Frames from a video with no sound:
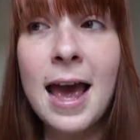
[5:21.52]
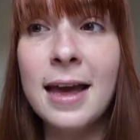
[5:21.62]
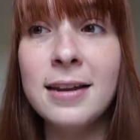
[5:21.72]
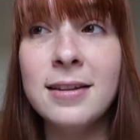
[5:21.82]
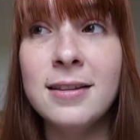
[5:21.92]

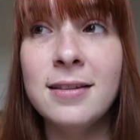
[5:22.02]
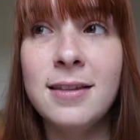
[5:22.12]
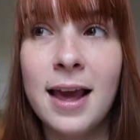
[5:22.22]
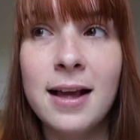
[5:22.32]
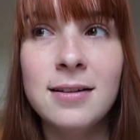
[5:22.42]
And
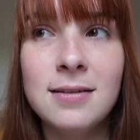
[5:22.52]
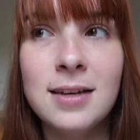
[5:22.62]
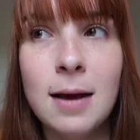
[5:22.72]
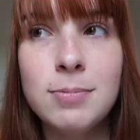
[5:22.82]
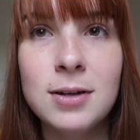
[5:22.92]
they
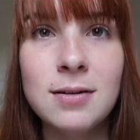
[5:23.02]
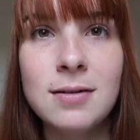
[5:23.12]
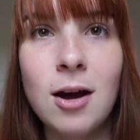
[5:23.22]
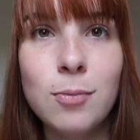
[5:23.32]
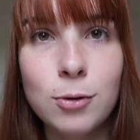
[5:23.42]
kept it
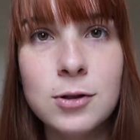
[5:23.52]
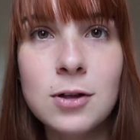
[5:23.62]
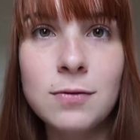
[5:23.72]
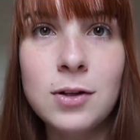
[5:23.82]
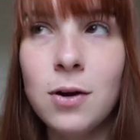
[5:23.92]

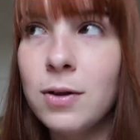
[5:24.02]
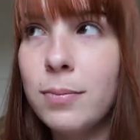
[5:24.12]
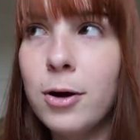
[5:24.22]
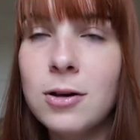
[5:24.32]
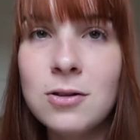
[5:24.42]
unpreserved, you know, in the
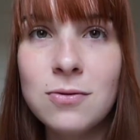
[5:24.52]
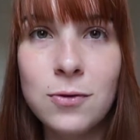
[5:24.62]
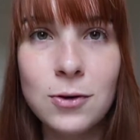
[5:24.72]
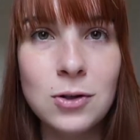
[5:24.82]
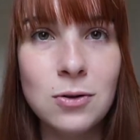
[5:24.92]
box
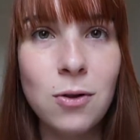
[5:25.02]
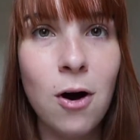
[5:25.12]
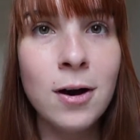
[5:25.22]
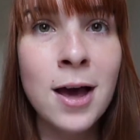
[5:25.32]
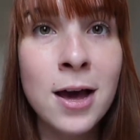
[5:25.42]
for too
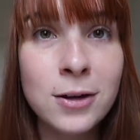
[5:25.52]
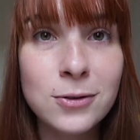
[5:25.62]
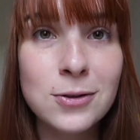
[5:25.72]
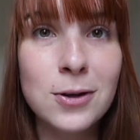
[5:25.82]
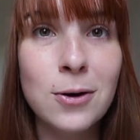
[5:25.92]
long.
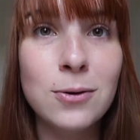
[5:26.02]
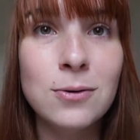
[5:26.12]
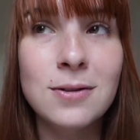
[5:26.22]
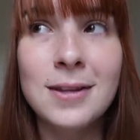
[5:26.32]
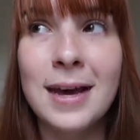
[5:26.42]

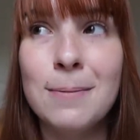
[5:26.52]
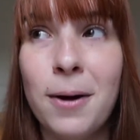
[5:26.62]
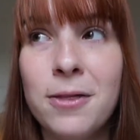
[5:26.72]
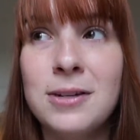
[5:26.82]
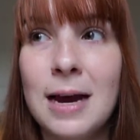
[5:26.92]
So, like,
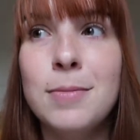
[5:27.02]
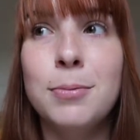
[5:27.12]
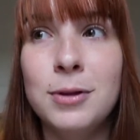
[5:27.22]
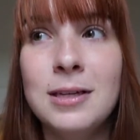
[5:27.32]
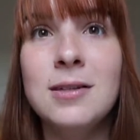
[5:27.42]
by the time the
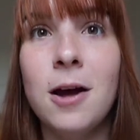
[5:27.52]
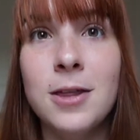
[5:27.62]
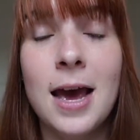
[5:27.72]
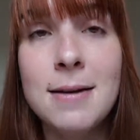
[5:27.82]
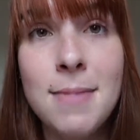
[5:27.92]
police got
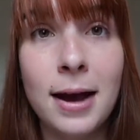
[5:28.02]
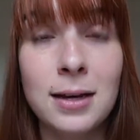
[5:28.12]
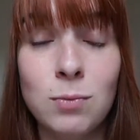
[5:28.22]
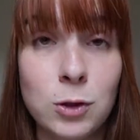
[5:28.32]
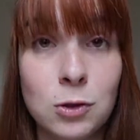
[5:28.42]
the head
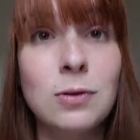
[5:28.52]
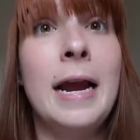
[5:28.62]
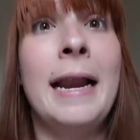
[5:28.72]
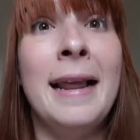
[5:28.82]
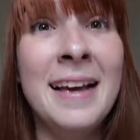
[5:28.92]
back, it was
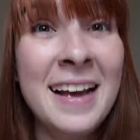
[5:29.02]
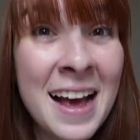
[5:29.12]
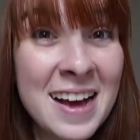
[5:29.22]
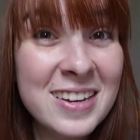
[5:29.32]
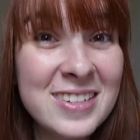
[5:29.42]
green.
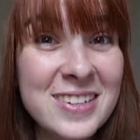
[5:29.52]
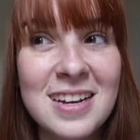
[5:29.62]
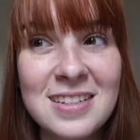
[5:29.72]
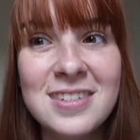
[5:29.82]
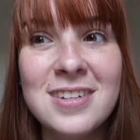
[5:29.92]
So
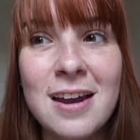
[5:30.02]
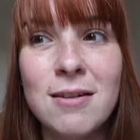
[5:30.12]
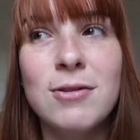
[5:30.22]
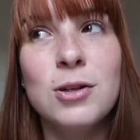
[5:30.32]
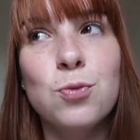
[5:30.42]
instead
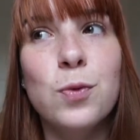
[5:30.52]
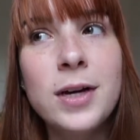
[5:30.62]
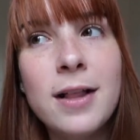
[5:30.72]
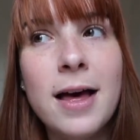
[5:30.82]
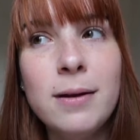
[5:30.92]
of his
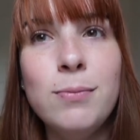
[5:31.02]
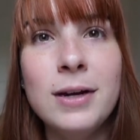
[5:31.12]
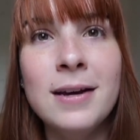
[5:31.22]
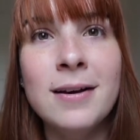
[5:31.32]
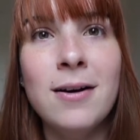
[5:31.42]
real head
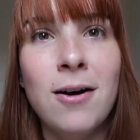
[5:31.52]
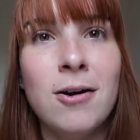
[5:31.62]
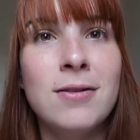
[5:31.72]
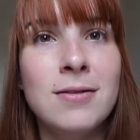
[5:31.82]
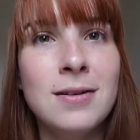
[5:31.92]
being
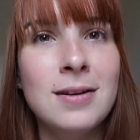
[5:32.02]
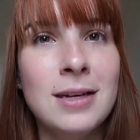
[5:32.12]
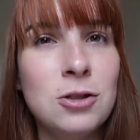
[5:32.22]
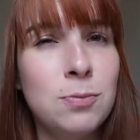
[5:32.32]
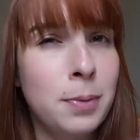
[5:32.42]
on
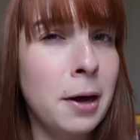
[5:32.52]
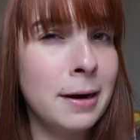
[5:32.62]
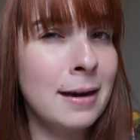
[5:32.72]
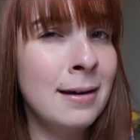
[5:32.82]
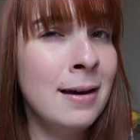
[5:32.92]
his
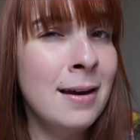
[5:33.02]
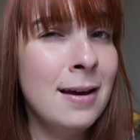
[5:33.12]
body,